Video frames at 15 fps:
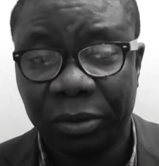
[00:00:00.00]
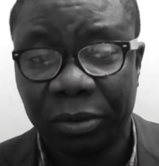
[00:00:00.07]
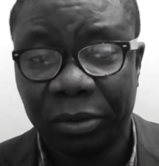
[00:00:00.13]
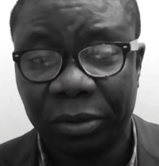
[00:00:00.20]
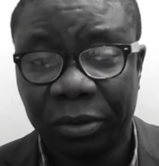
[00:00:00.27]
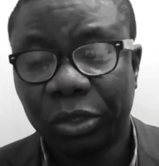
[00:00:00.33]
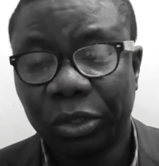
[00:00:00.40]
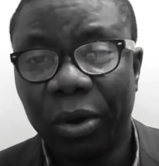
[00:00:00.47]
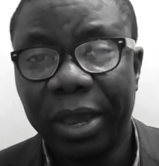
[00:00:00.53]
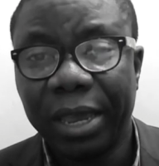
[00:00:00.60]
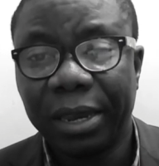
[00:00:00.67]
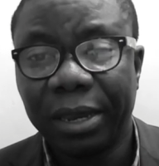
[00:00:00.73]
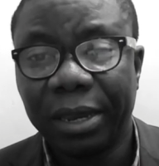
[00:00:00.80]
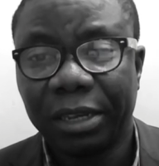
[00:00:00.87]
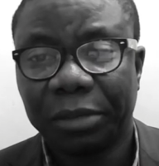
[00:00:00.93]
We saw
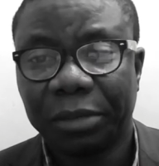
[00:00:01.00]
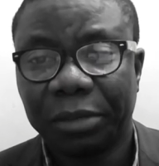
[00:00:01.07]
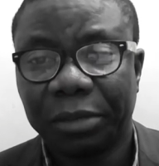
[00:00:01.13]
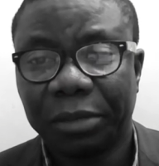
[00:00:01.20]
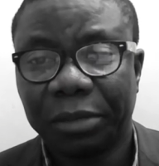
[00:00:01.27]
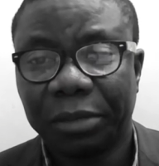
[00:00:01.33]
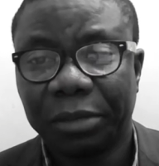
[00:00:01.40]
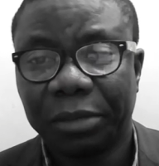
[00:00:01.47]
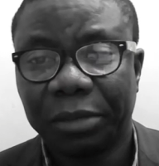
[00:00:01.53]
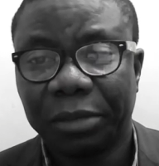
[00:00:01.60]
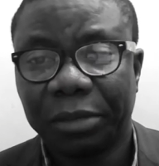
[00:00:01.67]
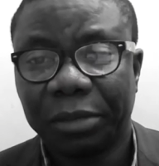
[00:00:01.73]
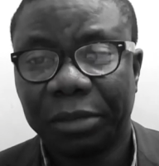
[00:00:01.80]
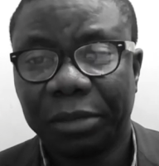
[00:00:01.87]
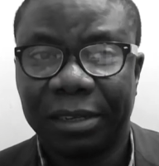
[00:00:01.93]
in this particular
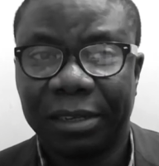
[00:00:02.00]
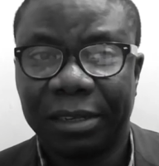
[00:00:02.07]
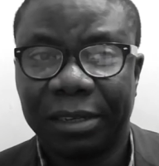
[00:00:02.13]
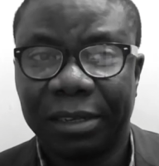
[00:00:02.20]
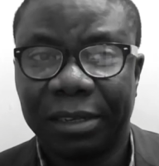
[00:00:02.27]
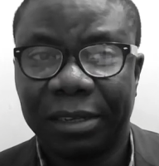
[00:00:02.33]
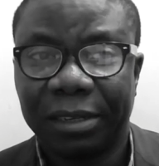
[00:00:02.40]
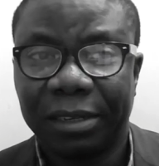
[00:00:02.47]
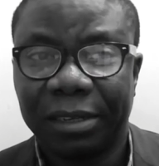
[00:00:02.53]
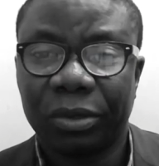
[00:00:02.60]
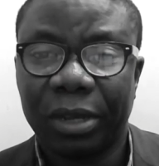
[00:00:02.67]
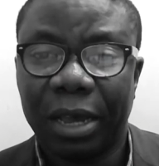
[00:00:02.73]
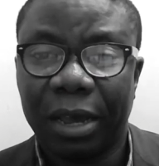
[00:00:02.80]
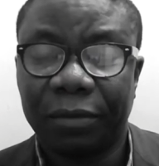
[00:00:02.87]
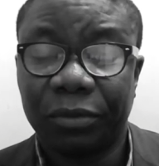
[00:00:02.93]
instance that
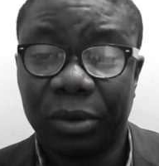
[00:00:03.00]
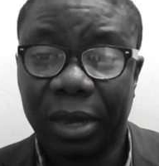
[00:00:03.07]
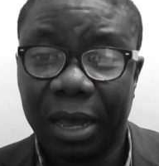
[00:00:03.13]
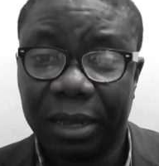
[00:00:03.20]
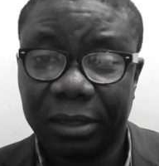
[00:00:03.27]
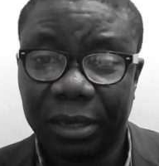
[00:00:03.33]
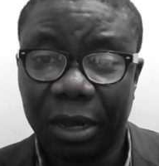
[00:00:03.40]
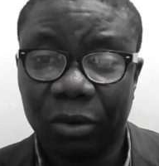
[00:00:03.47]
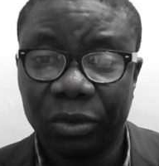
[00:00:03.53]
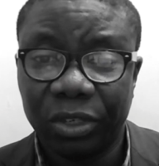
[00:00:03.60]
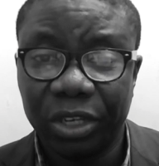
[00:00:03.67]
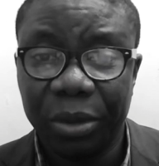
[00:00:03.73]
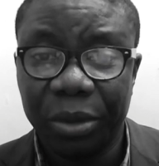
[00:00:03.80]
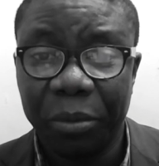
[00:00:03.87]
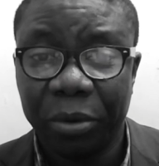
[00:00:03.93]
Jesus have to cast
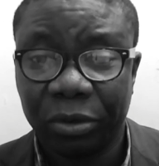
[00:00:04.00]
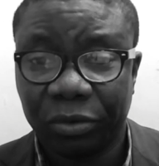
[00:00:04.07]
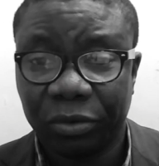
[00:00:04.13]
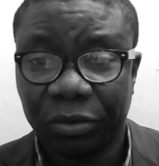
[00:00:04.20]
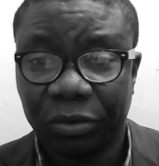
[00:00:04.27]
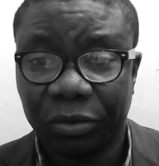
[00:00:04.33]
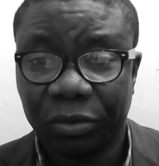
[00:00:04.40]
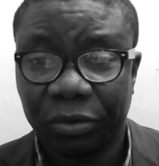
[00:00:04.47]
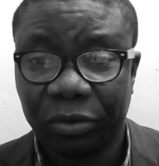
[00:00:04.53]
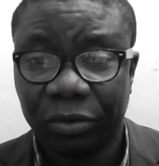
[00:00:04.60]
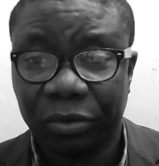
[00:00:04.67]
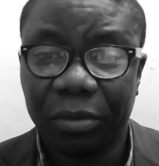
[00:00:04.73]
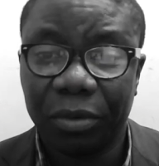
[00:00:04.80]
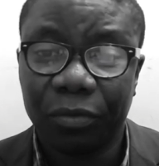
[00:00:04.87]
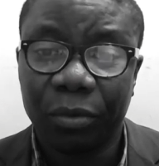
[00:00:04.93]
out demons from that
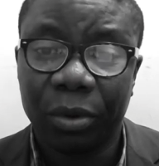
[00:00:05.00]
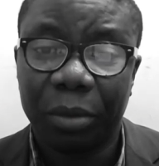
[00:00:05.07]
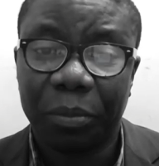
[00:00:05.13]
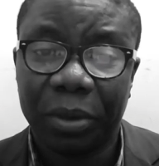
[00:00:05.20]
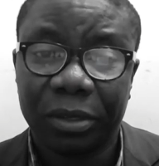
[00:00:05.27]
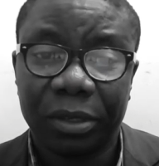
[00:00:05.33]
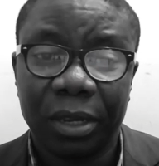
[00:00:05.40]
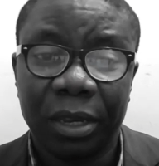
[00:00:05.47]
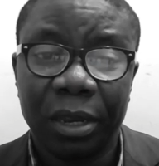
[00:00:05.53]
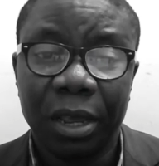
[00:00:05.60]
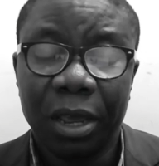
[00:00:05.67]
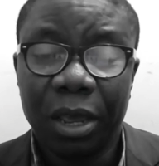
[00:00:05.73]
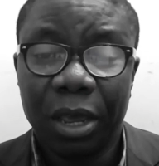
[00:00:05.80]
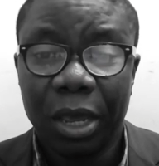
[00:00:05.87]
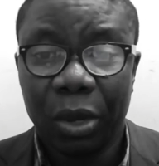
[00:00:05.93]
person before the person
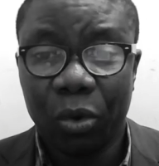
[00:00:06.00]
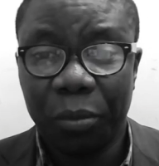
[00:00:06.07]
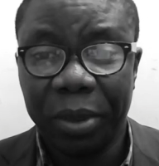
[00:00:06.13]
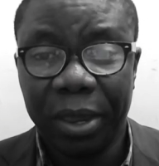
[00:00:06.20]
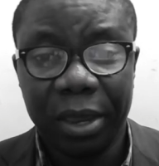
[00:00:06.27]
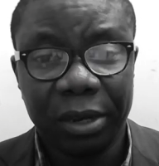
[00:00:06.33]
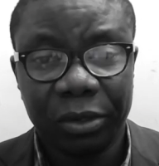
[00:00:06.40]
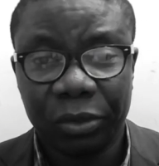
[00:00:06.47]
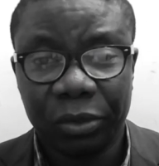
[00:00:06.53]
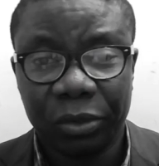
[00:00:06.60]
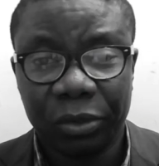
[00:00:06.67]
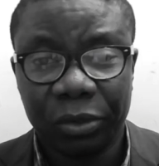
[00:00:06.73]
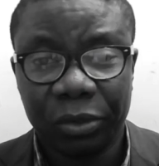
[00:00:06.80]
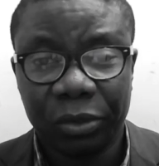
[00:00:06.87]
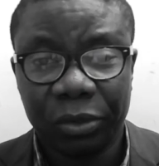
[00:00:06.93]
could begin to talk.